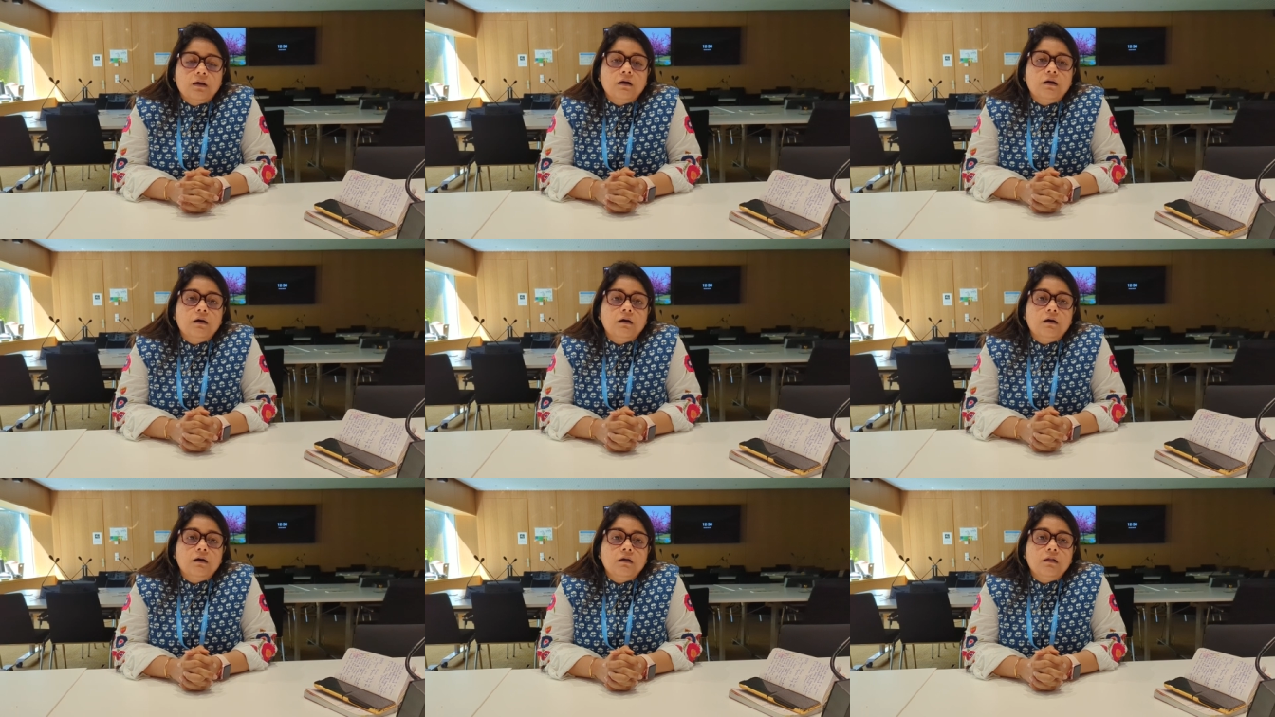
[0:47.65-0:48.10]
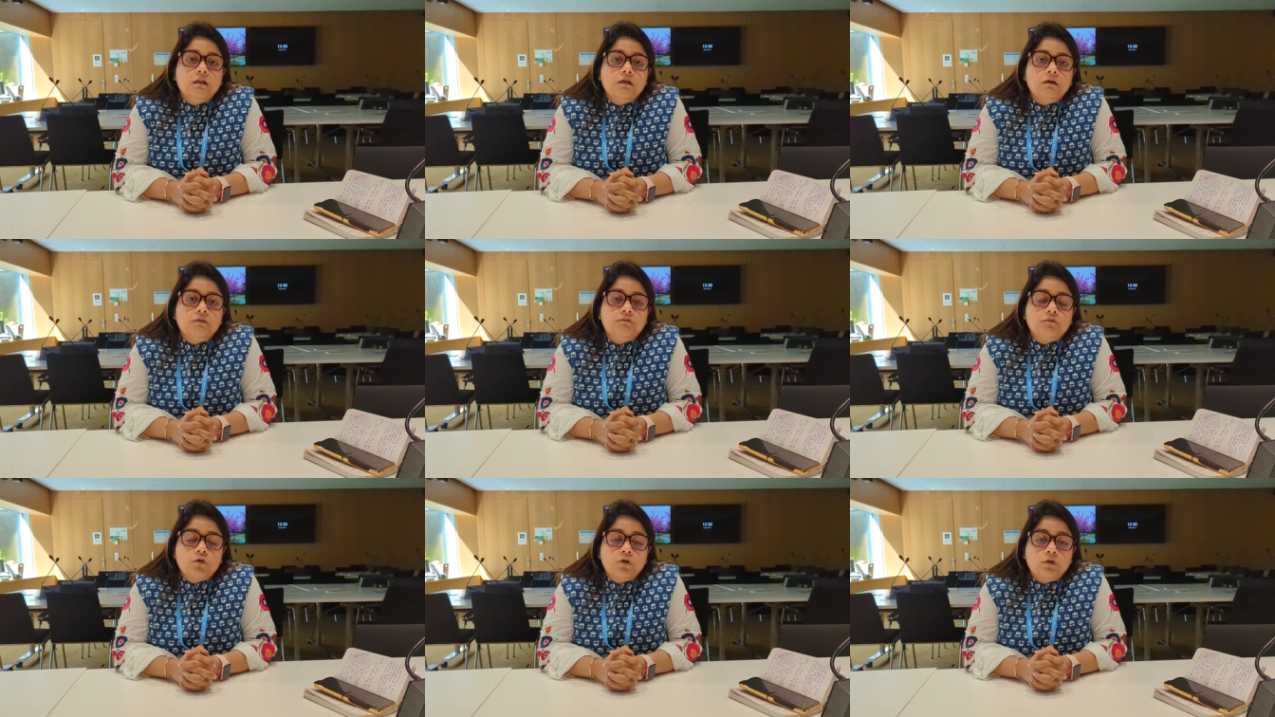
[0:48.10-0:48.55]

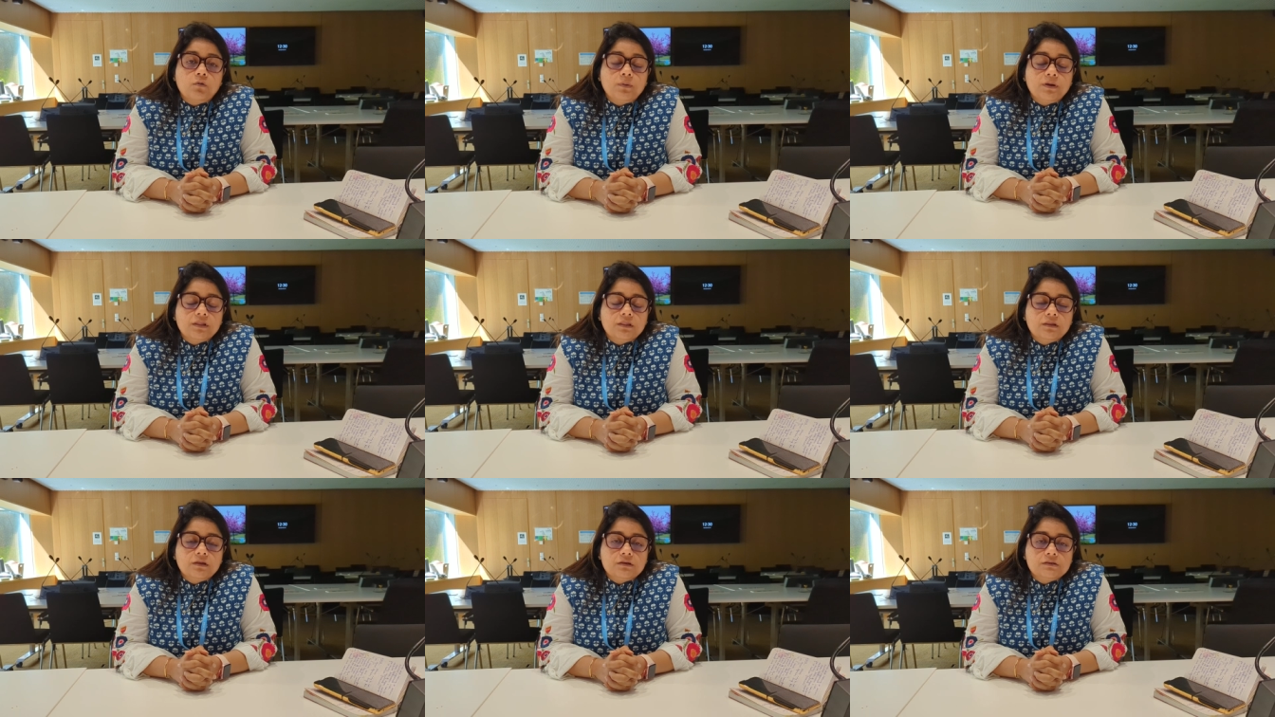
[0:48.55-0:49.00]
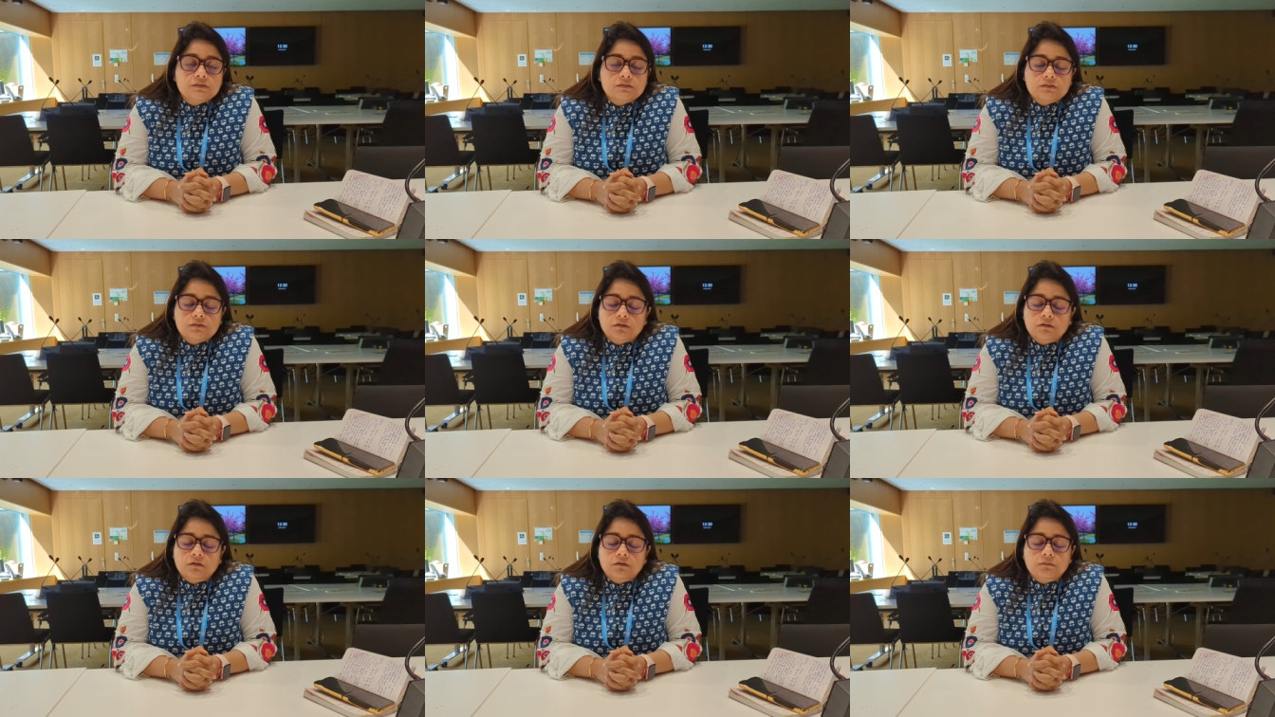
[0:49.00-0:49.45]
uh, following
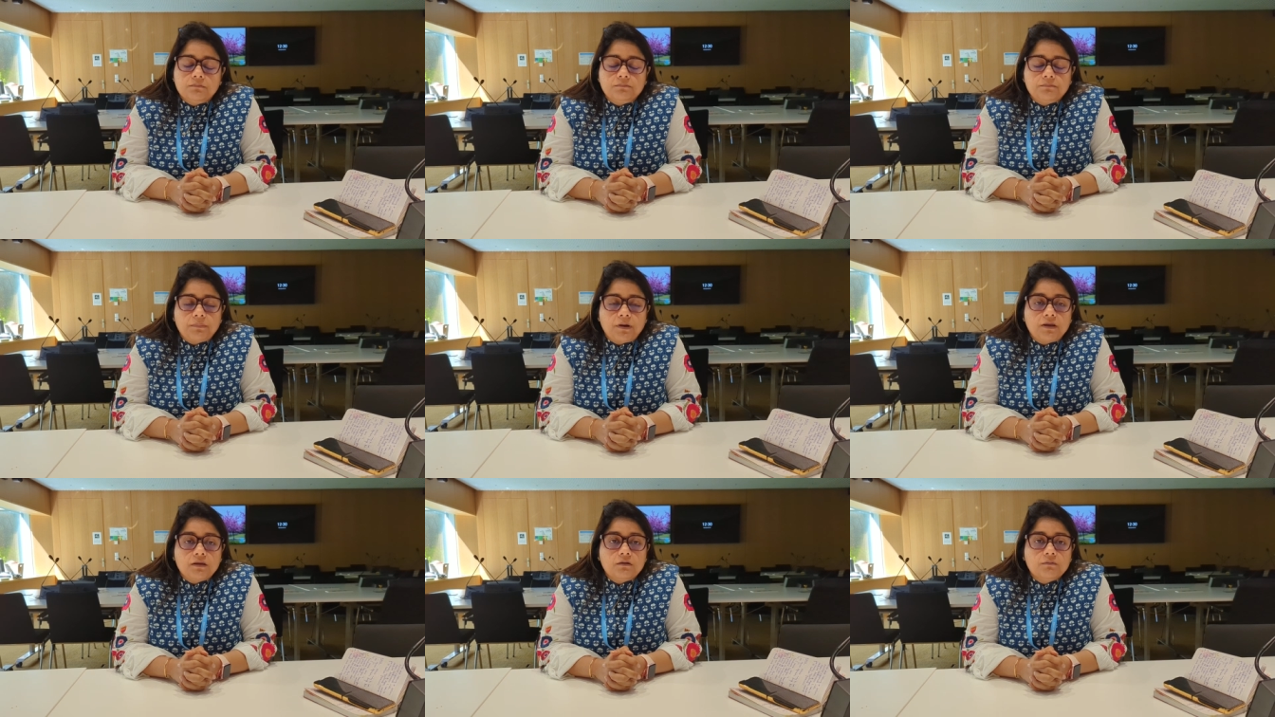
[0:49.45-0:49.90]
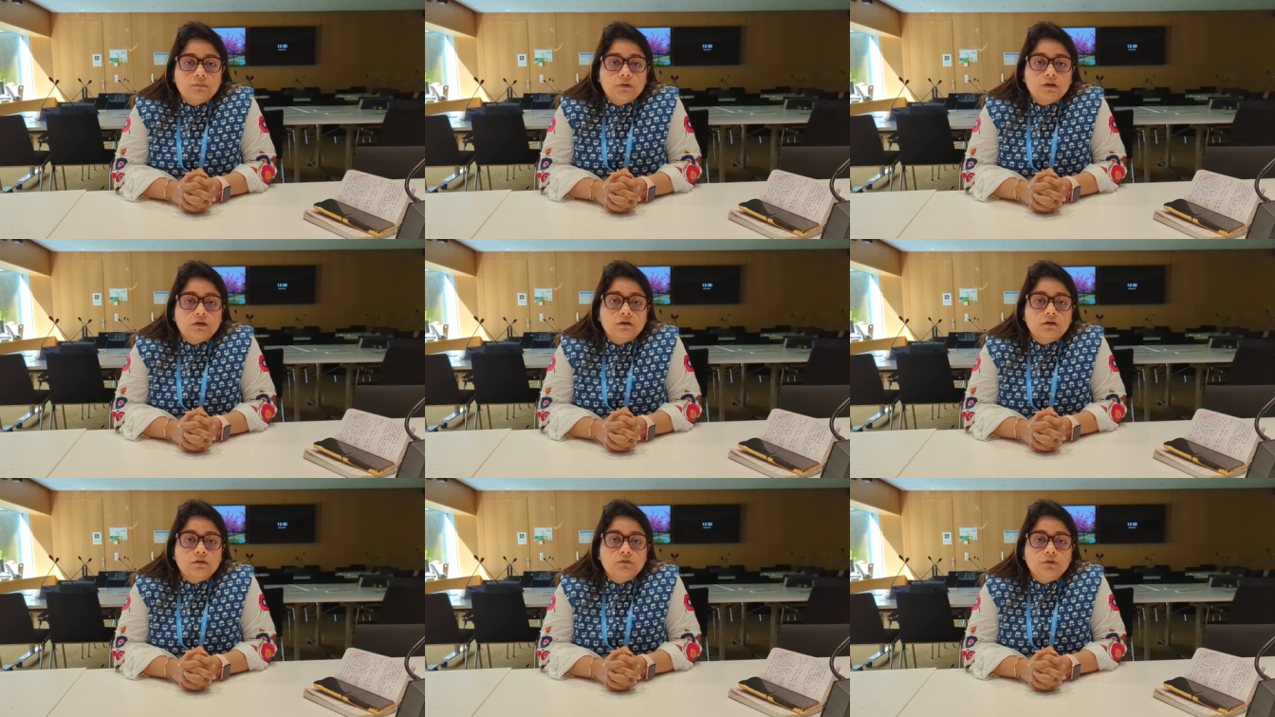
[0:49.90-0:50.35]
this
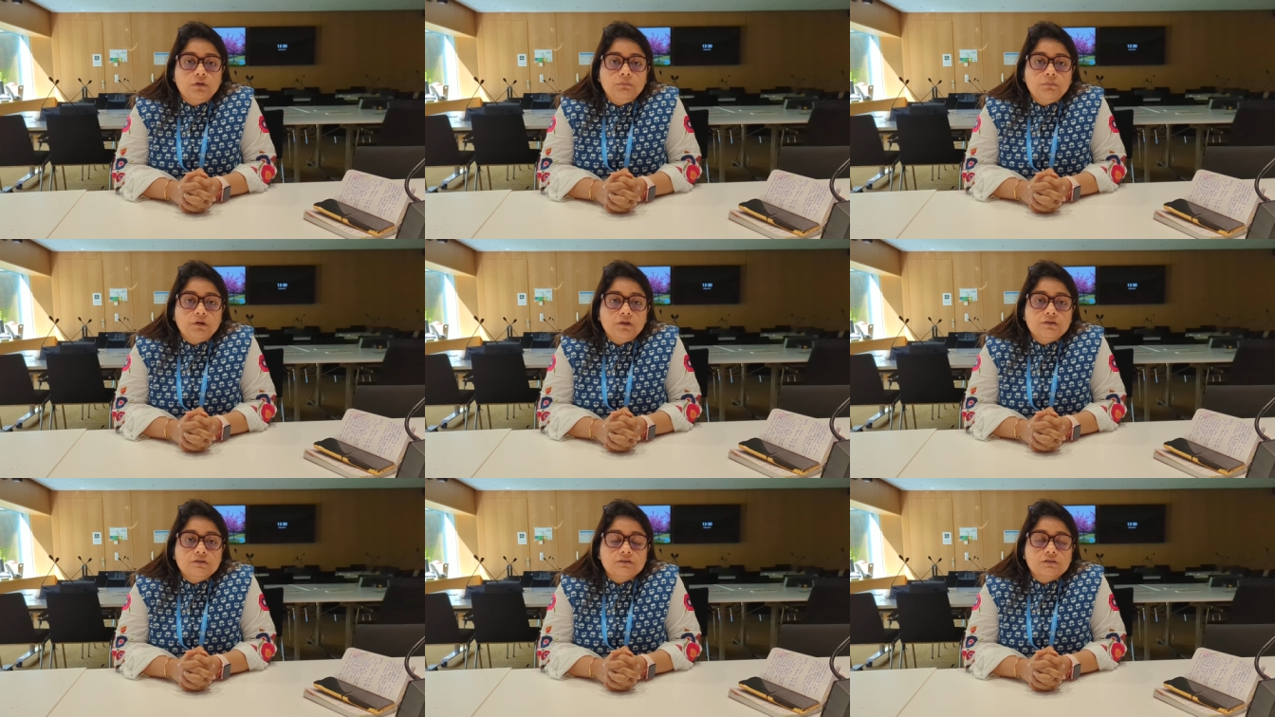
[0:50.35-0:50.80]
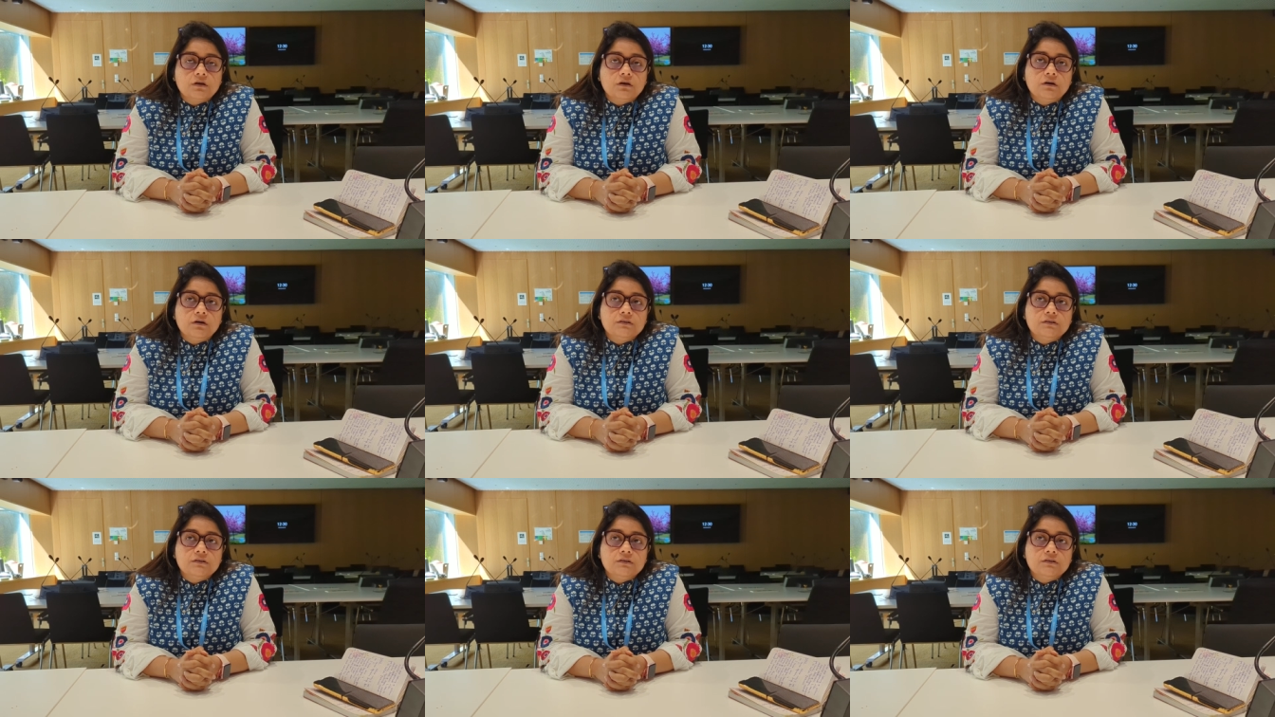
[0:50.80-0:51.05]
pandemic agreement